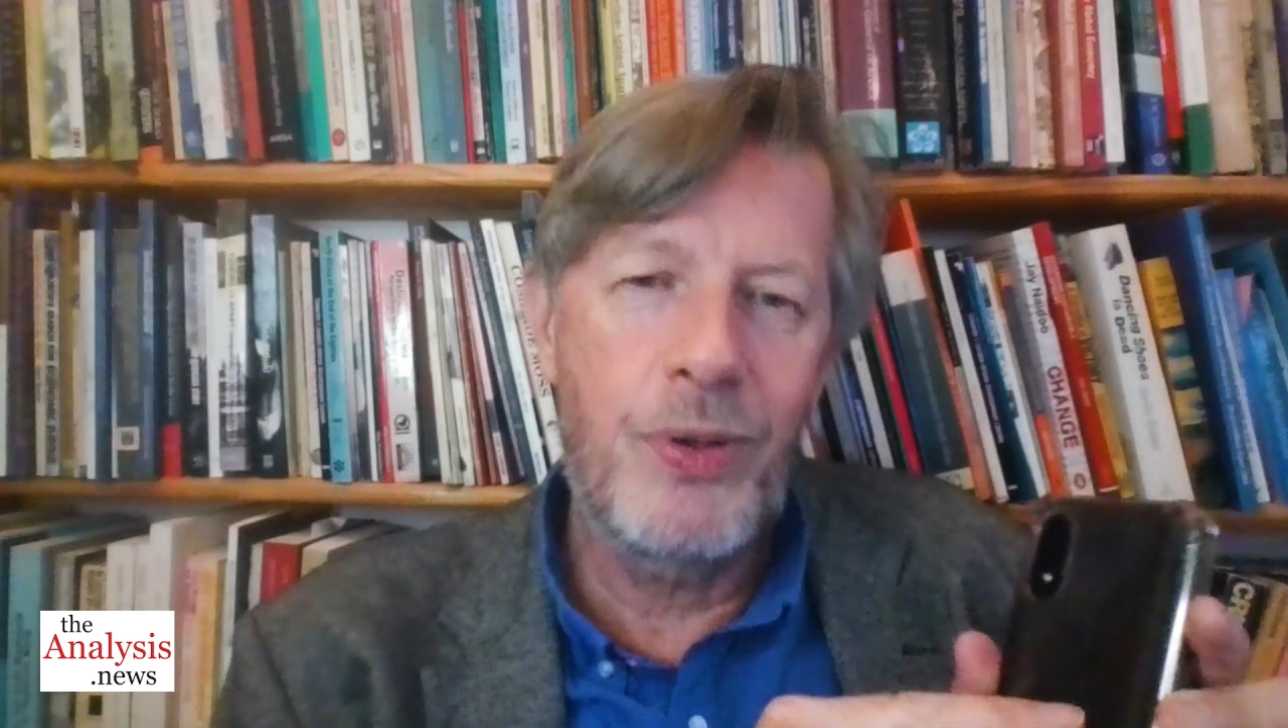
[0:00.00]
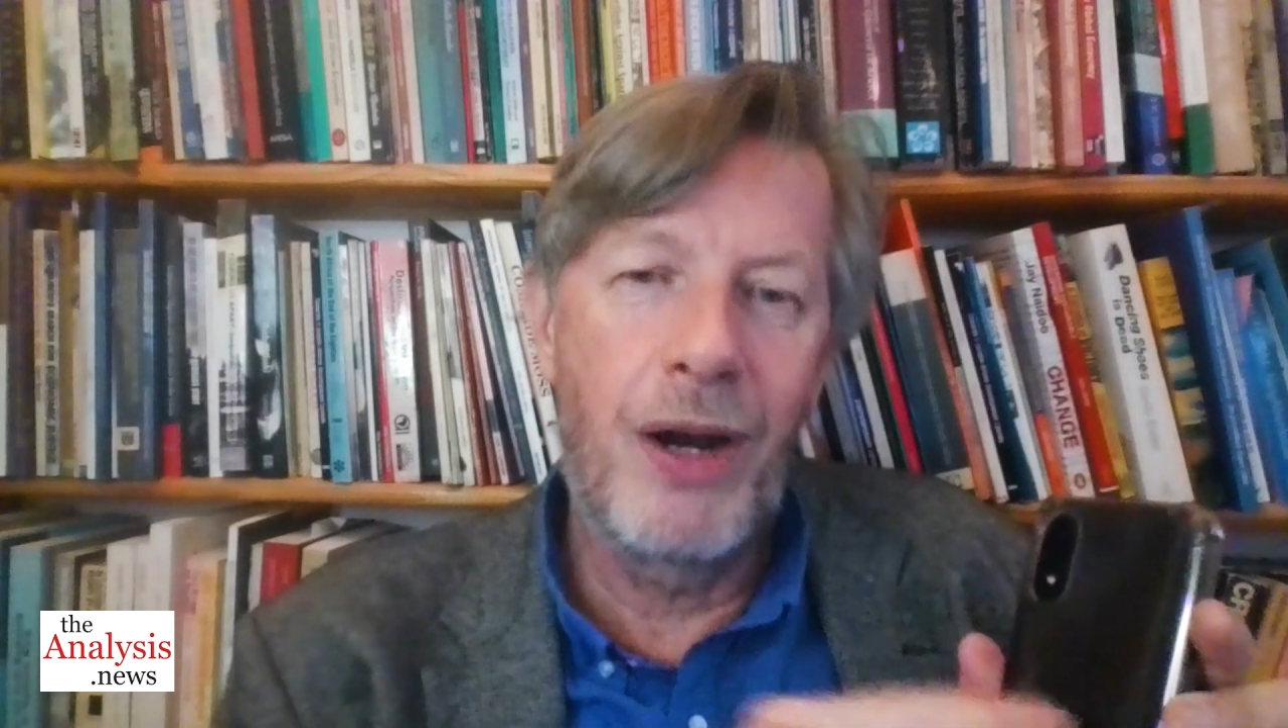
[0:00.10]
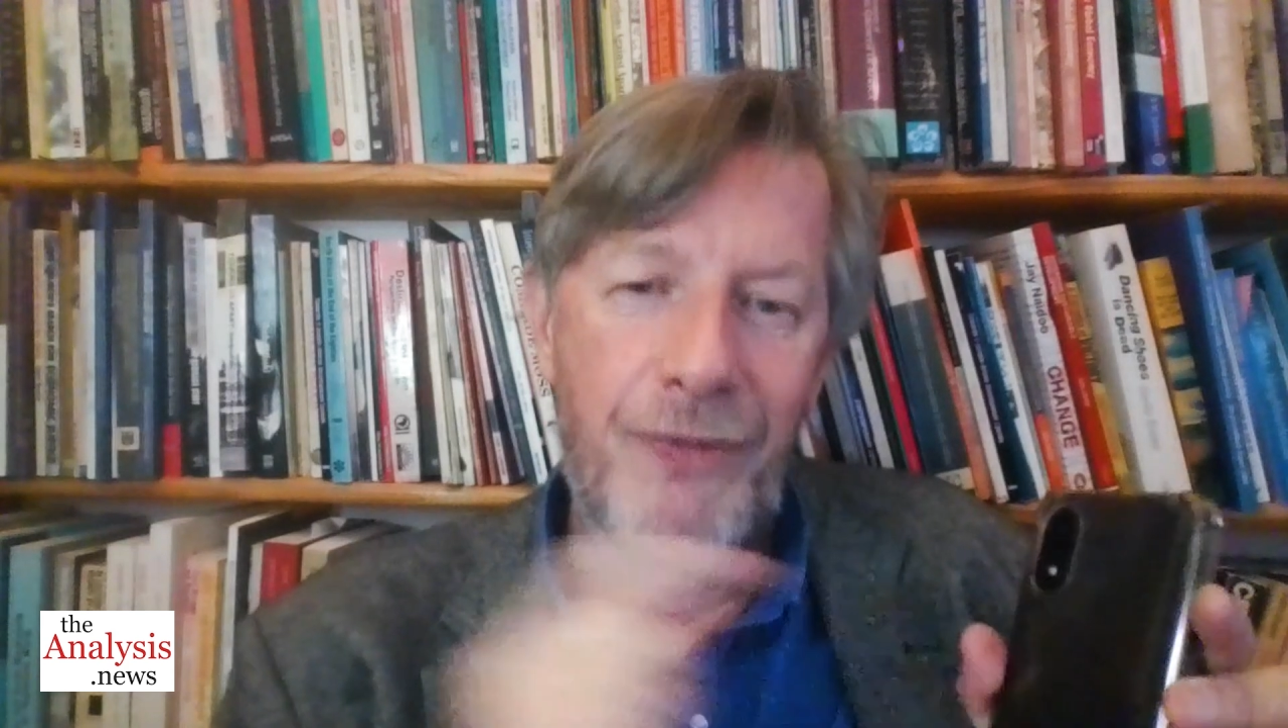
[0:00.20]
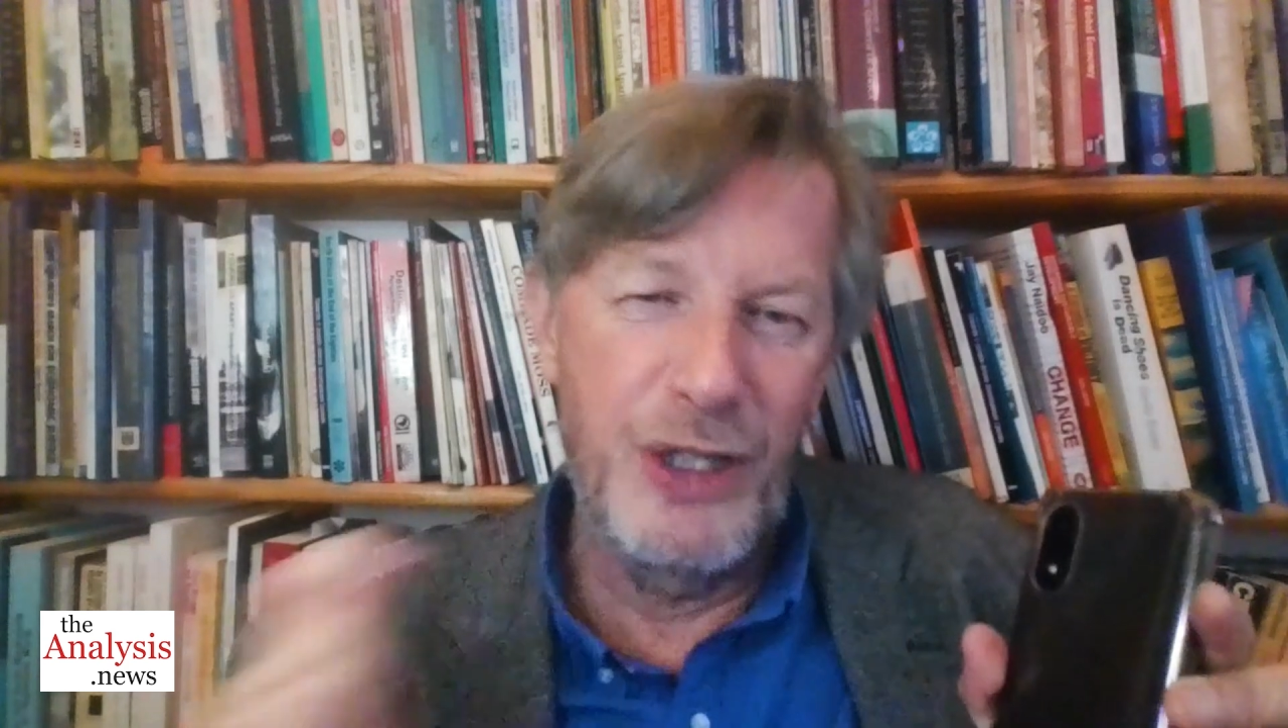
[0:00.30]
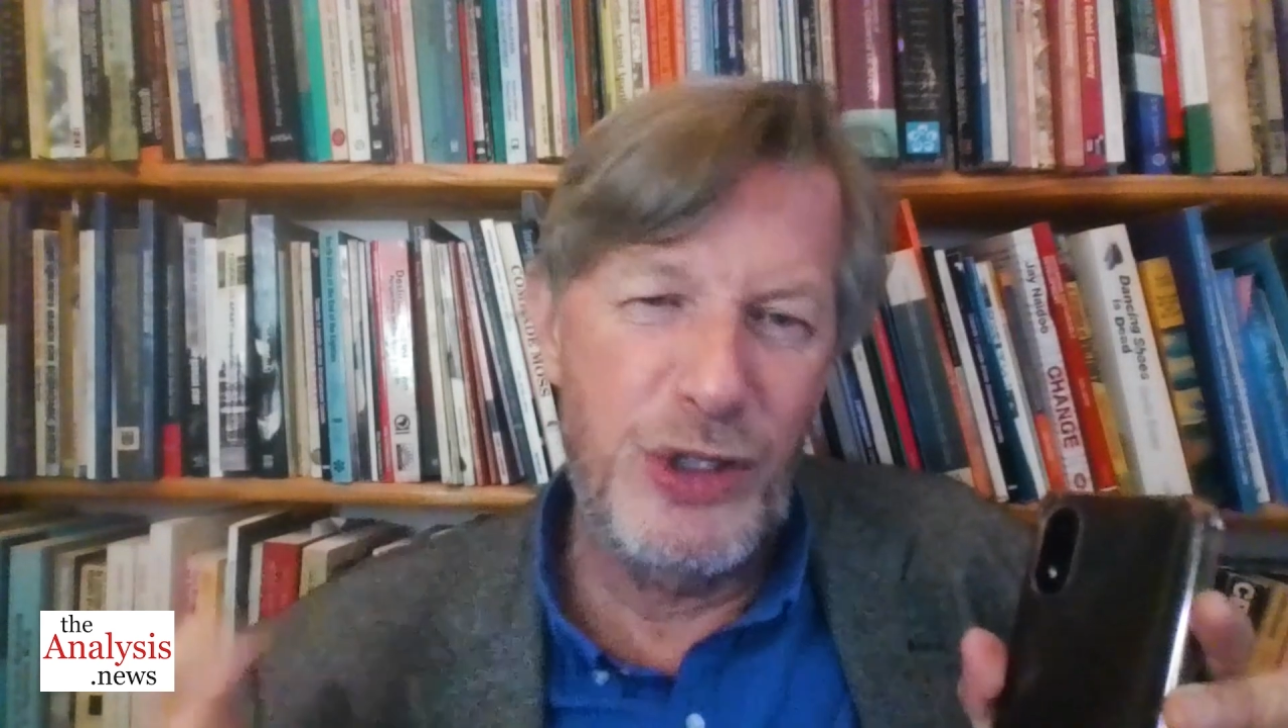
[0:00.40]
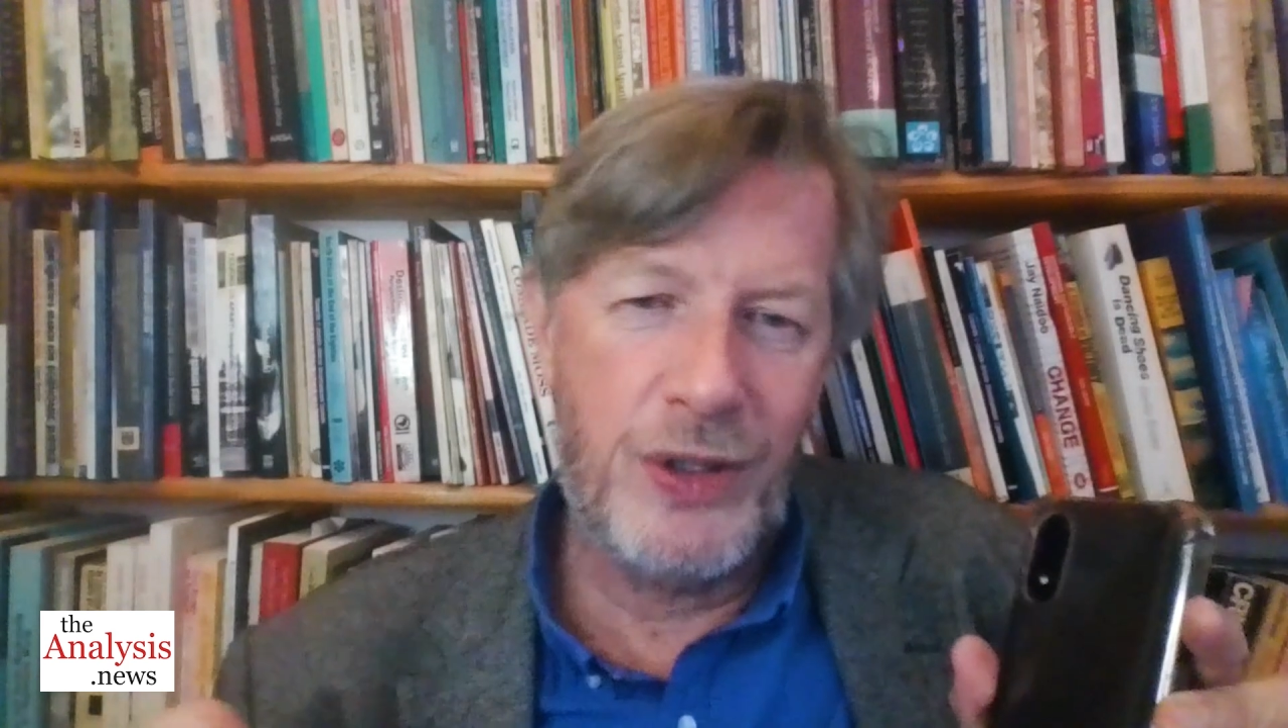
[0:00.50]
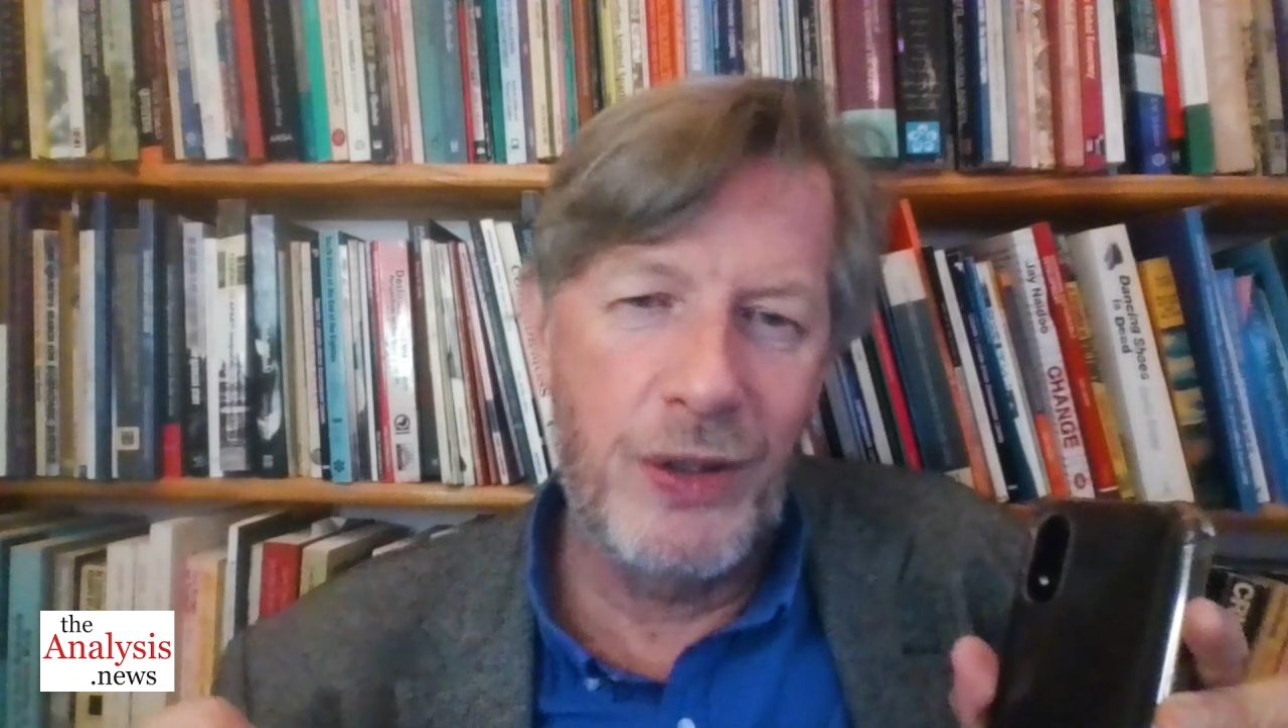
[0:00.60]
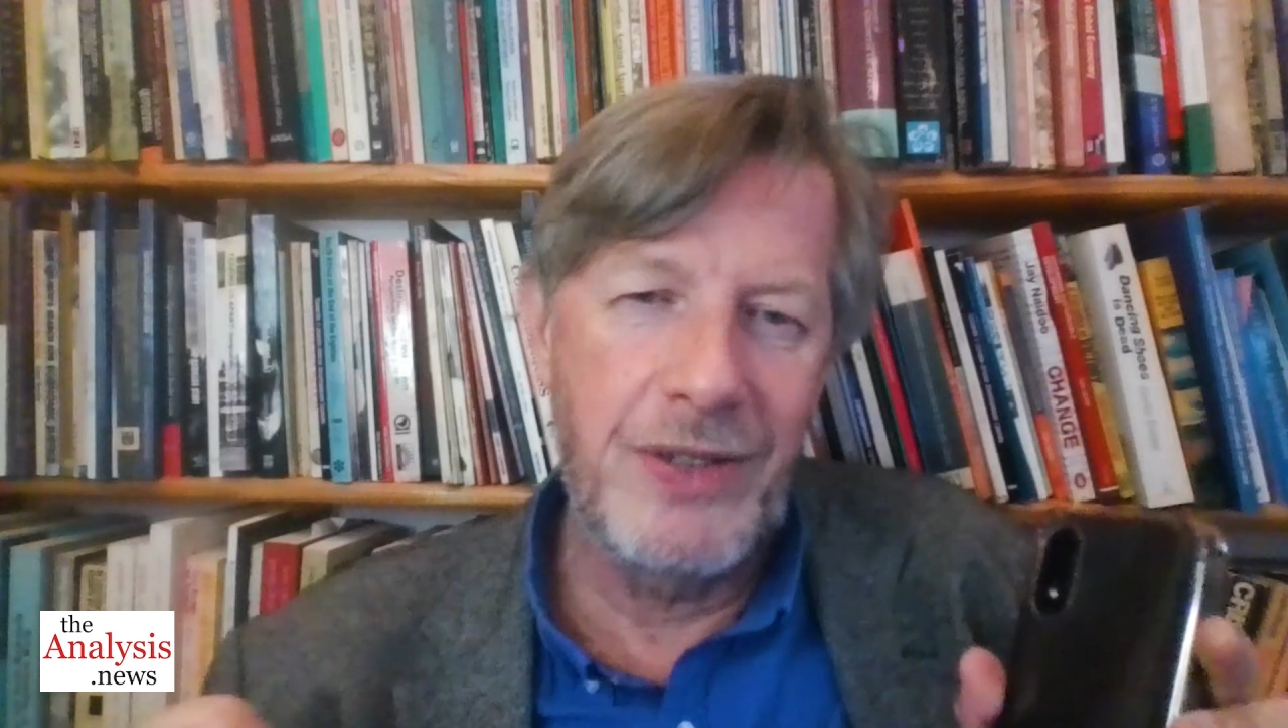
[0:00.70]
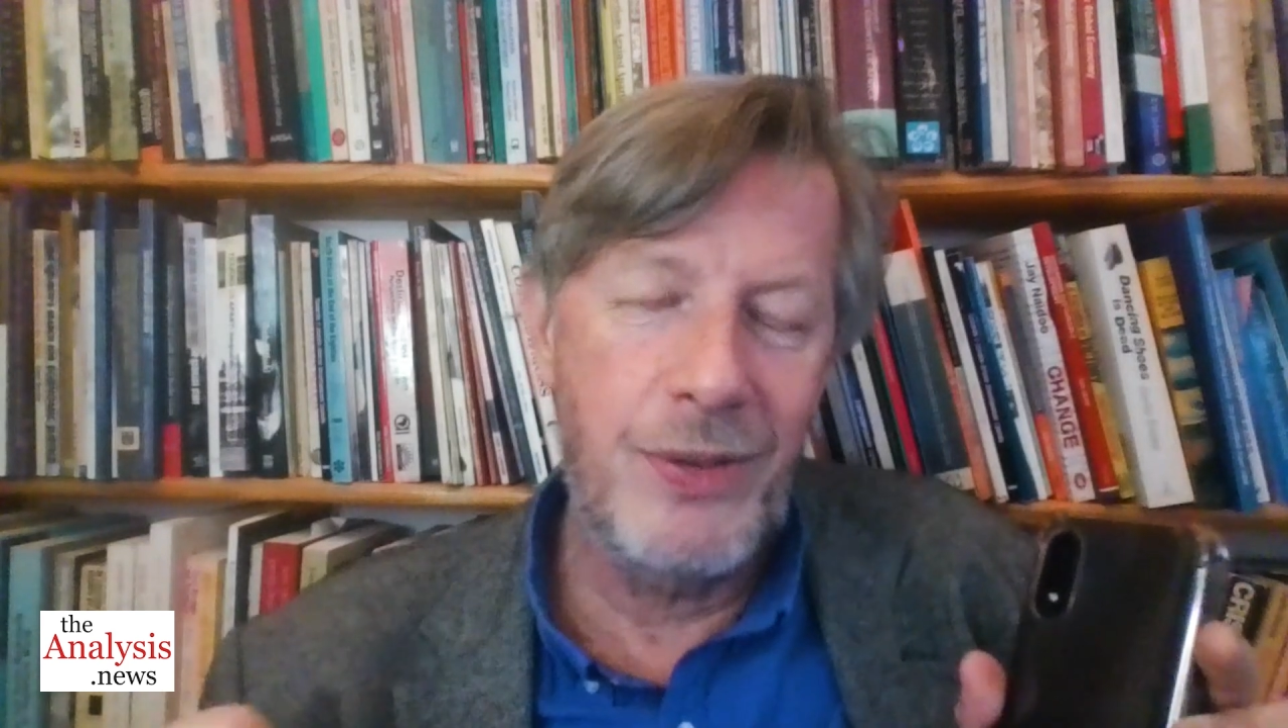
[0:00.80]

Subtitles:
profits going